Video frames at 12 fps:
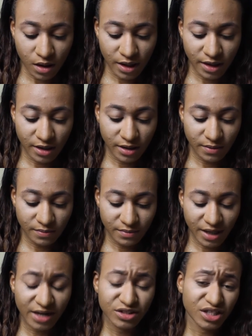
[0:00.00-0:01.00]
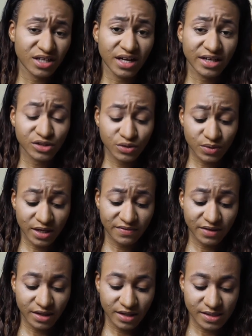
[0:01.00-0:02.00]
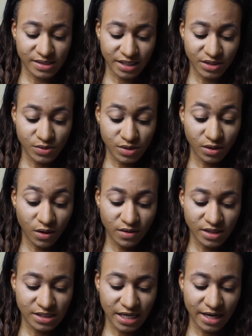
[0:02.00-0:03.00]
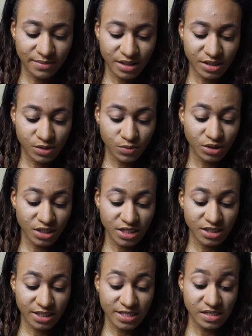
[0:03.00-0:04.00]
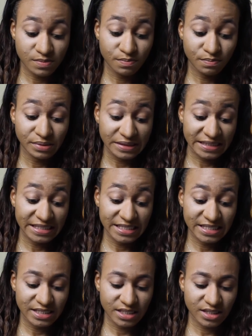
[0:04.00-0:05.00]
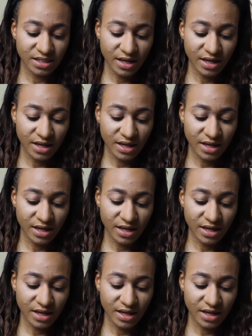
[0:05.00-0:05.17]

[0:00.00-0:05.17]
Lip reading: I do love it because I use it all the time, and it really does blend